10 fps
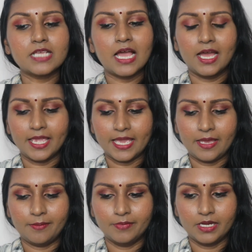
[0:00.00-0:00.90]
I
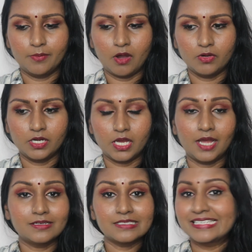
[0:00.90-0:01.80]
am about
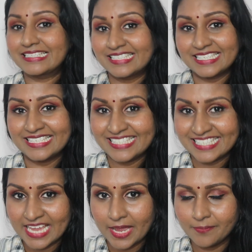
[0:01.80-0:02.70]
160
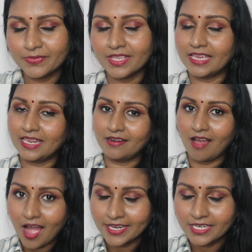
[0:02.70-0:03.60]
cm in
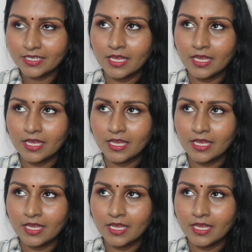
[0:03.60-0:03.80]
height